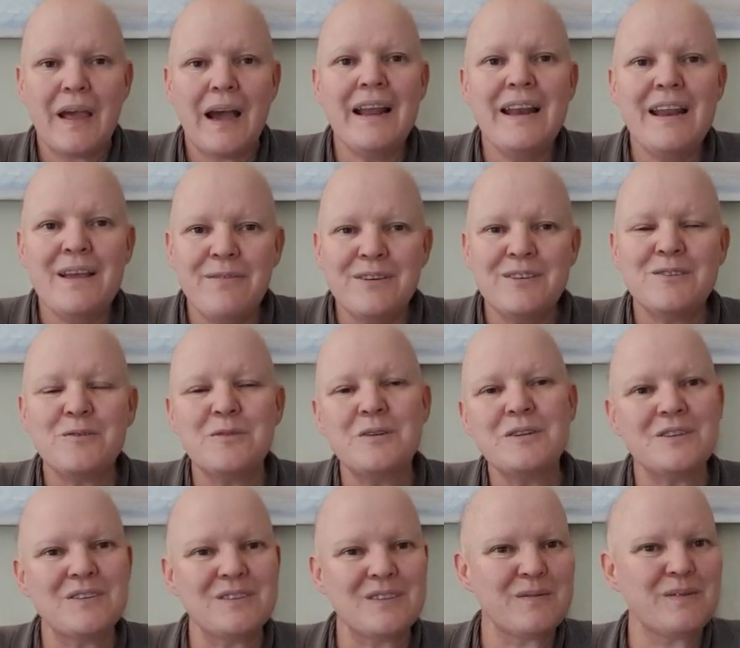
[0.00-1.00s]
I never saw
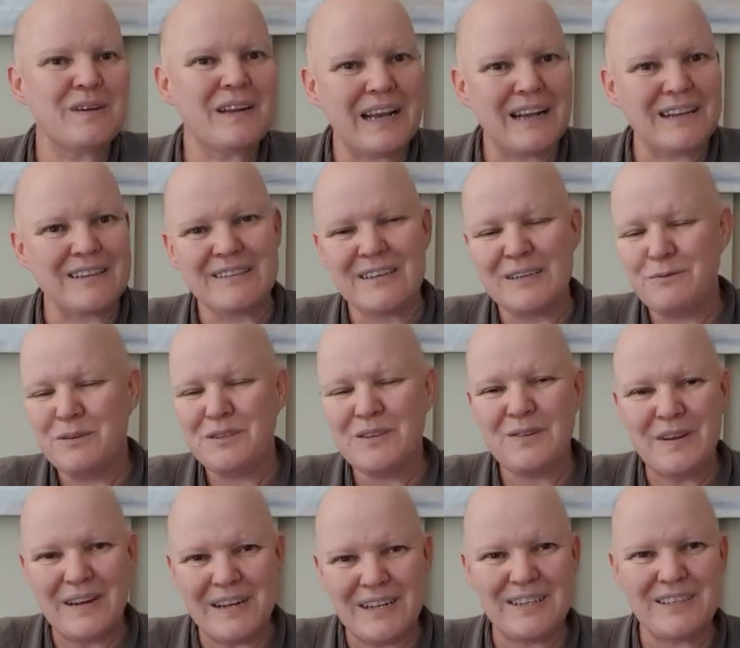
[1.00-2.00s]
it on somebody else. So it was
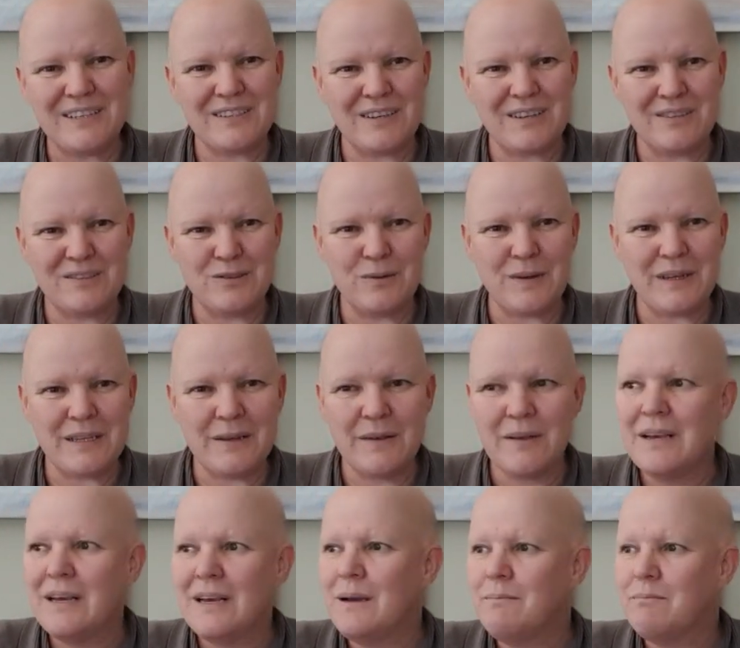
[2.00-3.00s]
really just so sweet.
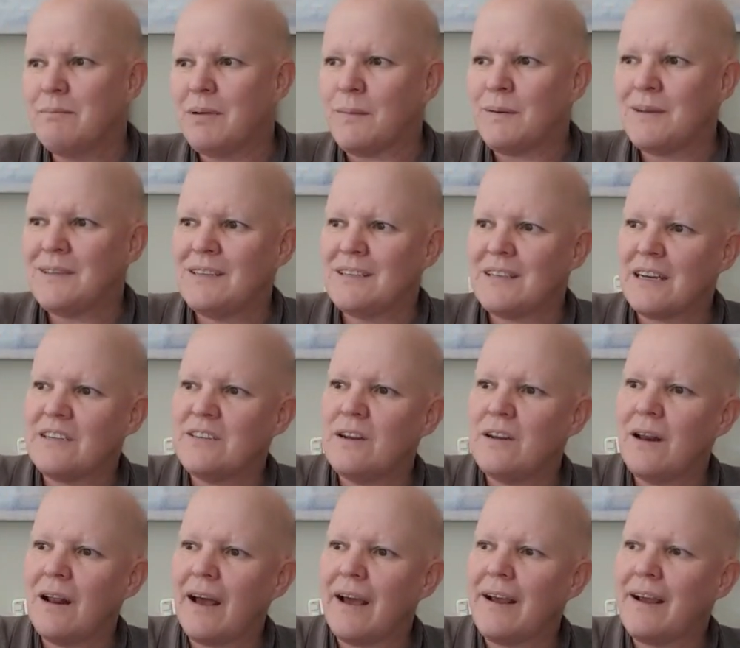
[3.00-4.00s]
Bubbles is
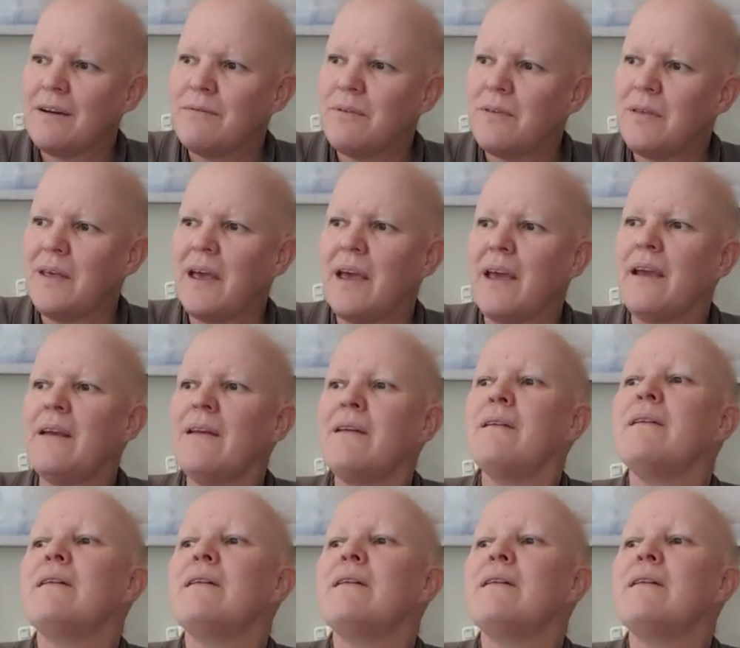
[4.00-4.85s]
actually lying over there,